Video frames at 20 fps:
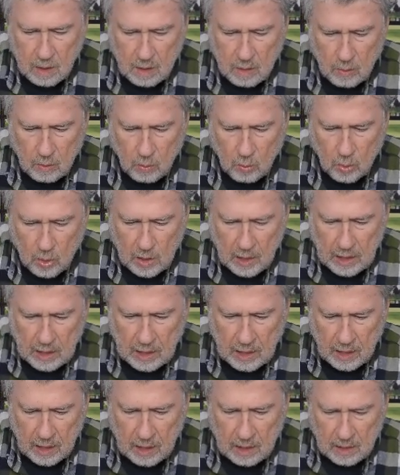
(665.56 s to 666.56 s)
one
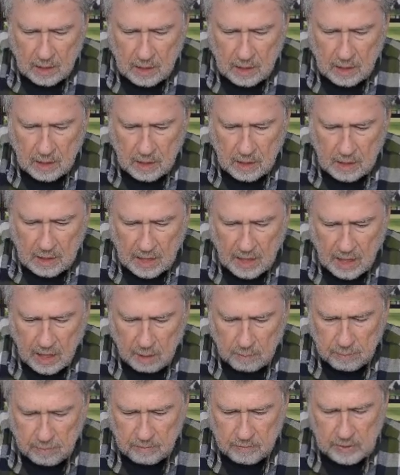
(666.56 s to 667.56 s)
on the
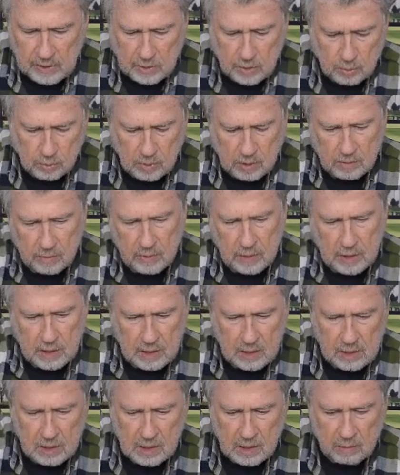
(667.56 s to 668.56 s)
top of each one of
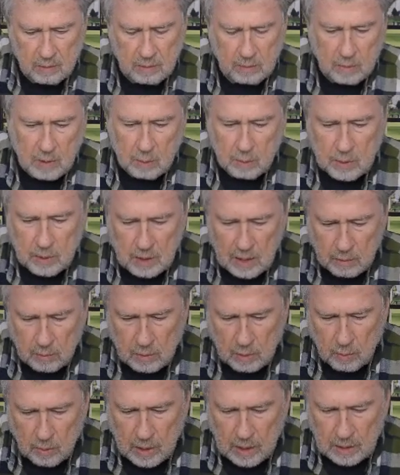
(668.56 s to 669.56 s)
these. And remember that
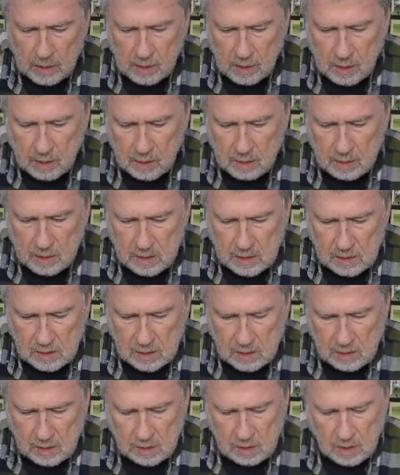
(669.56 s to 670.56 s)
we want to, since
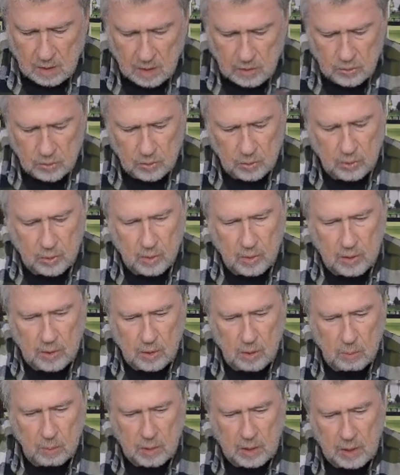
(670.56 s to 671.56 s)
this is also going
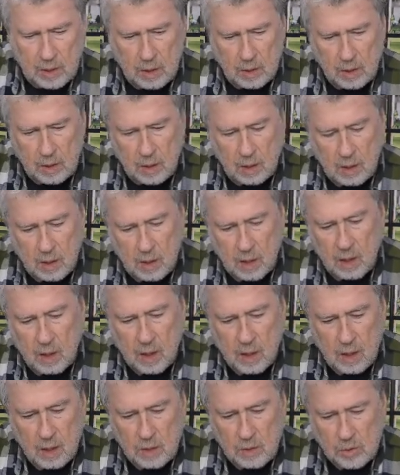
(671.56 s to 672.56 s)
to be
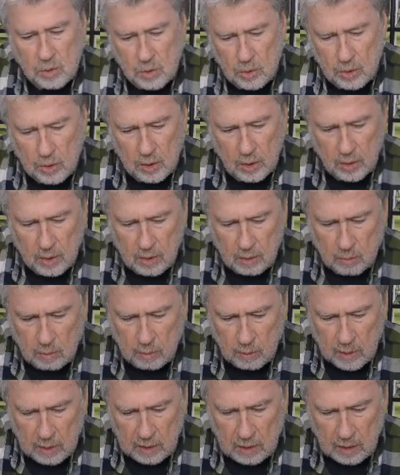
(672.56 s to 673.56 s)
circular, we
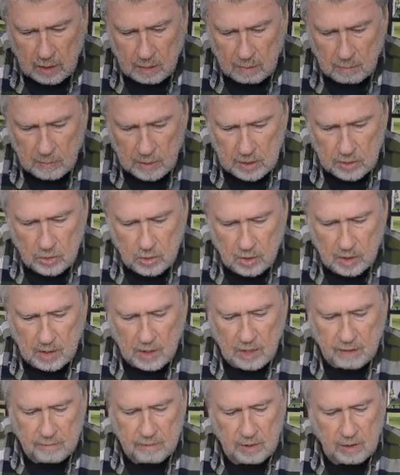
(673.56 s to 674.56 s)
want to make sure that
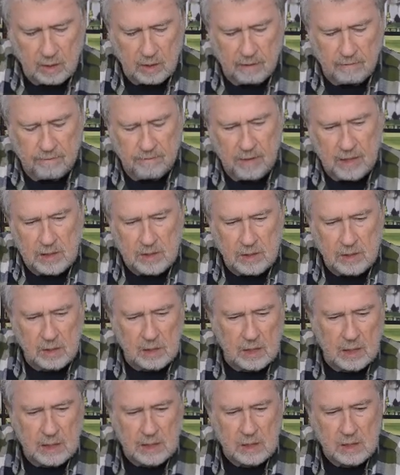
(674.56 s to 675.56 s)
everything faces
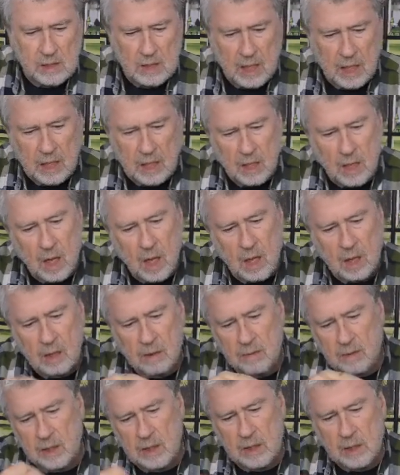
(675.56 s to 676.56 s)
inside. All of